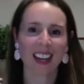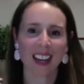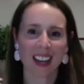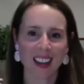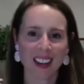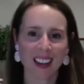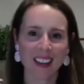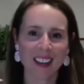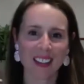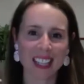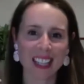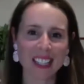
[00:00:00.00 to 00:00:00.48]

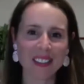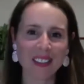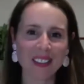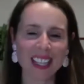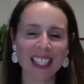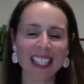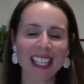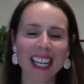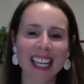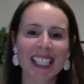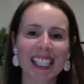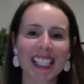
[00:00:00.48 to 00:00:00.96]
Oh, that's
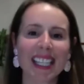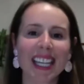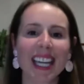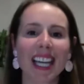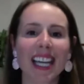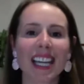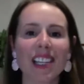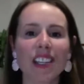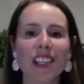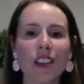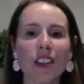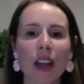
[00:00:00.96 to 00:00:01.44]
fantastic.
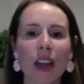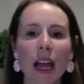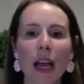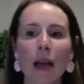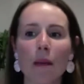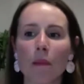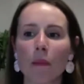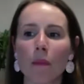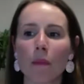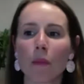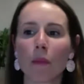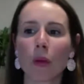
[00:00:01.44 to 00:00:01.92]

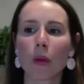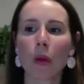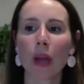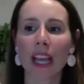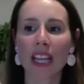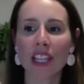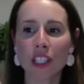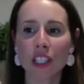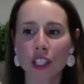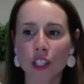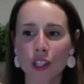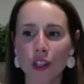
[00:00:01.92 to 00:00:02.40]
And we'll
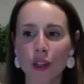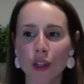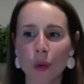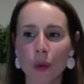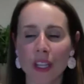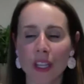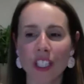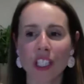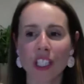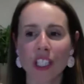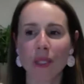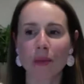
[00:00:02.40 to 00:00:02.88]
head to
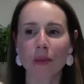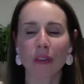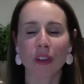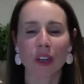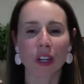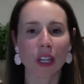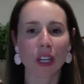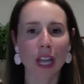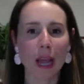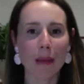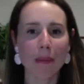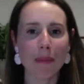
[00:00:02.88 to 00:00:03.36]
questions. We've got
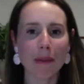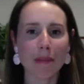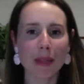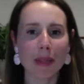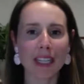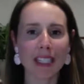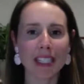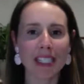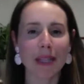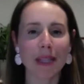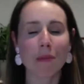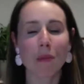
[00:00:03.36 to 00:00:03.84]
a couple of
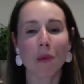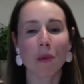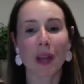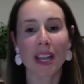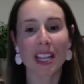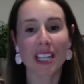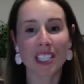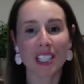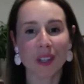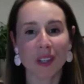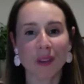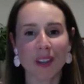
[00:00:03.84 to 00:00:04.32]
minutes, then we'll
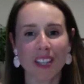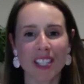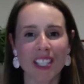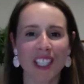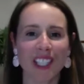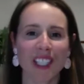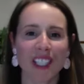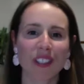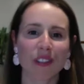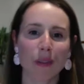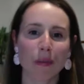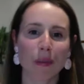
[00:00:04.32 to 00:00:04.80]
head to
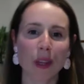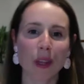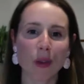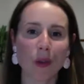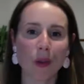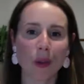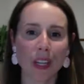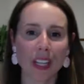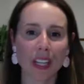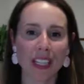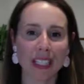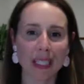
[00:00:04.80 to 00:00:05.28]
questions from the
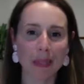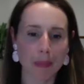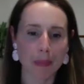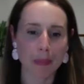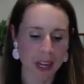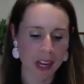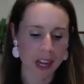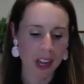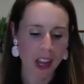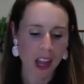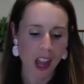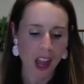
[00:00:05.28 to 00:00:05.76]
audience.
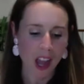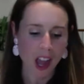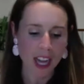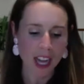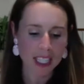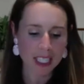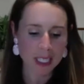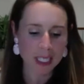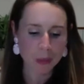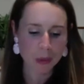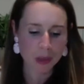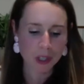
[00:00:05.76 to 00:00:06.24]
But I
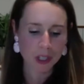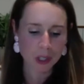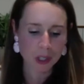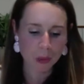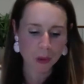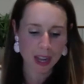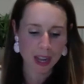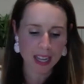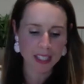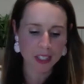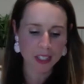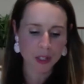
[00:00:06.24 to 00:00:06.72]
just wanted
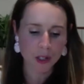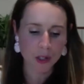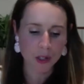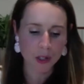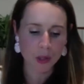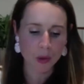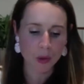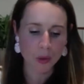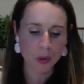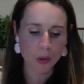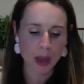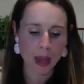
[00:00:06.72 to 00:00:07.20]
to ask
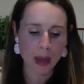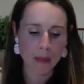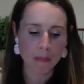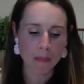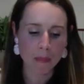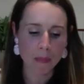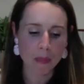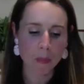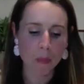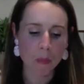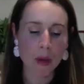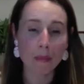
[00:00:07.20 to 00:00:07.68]
you
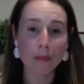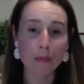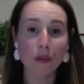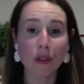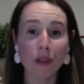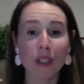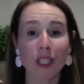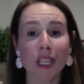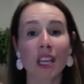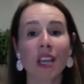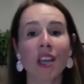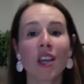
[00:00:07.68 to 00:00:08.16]
one
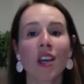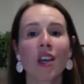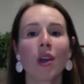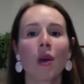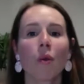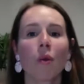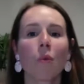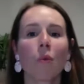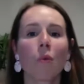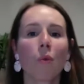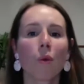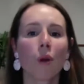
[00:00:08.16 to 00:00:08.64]
more thing.
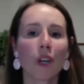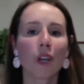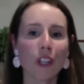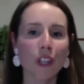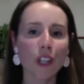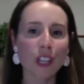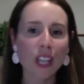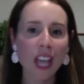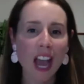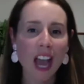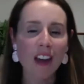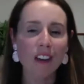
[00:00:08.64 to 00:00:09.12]
What are
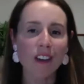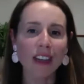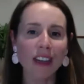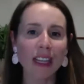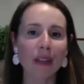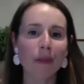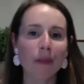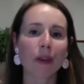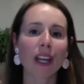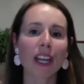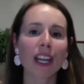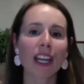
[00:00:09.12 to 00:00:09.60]
you
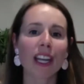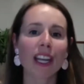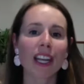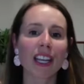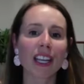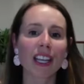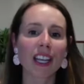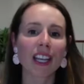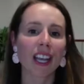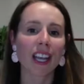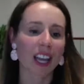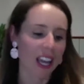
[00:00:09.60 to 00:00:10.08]
currently
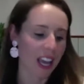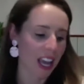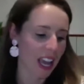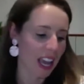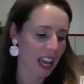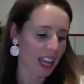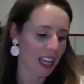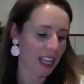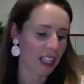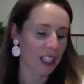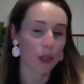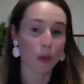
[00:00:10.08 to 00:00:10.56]
reading,
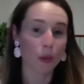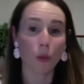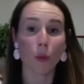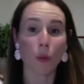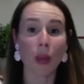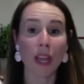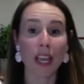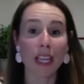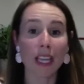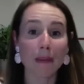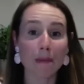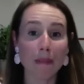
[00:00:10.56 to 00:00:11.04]
and
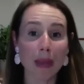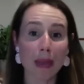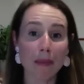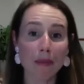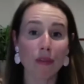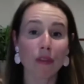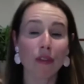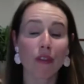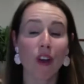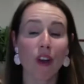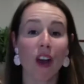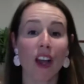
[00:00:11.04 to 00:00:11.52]
where can
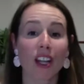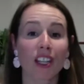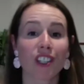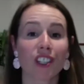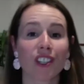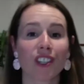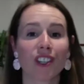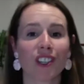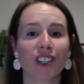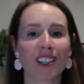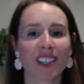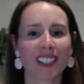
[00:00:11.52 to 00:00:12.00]
people find
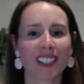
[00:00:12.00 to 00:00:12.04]
you?